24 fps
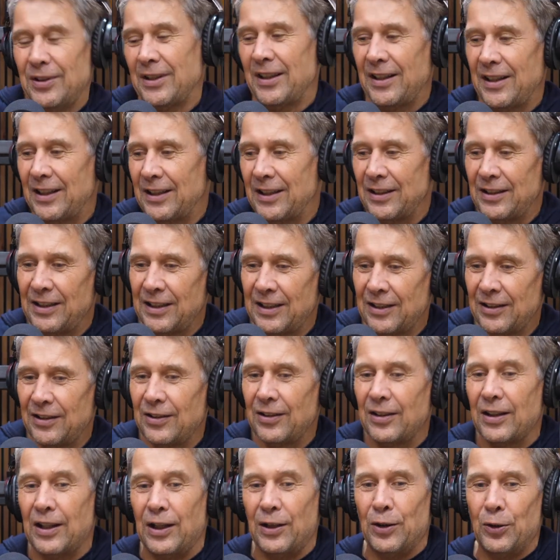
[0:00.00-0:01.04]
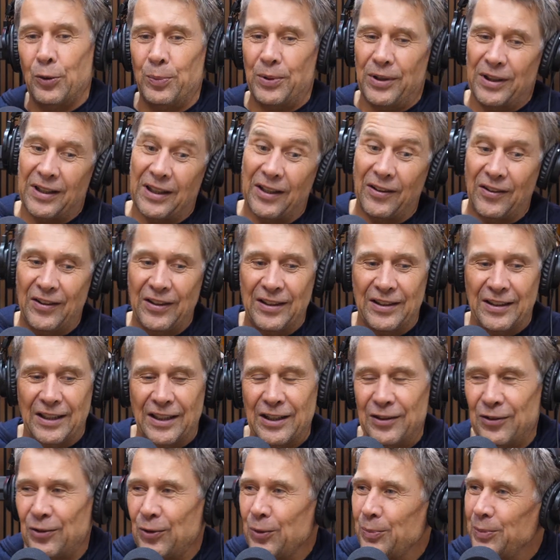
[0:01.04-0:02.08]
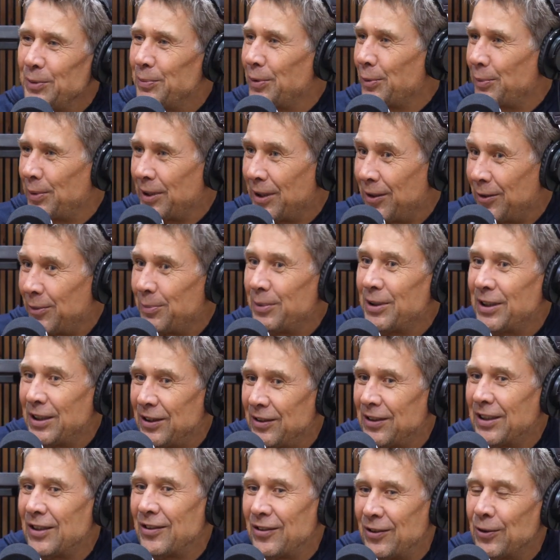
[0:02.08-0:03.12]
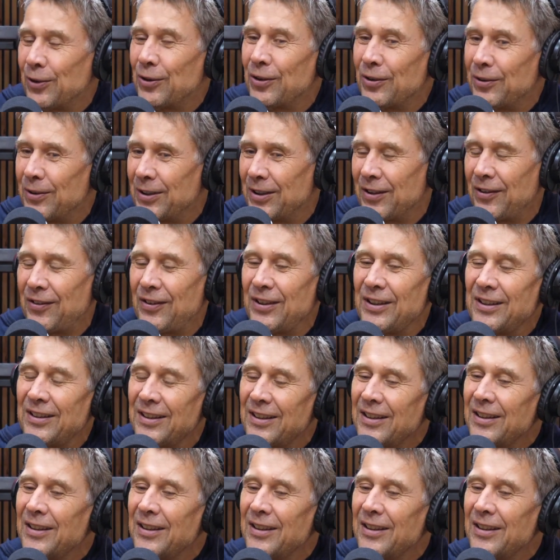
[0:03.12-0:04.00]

And at the end, I hope and I think it should be Propeller, but that's another thing.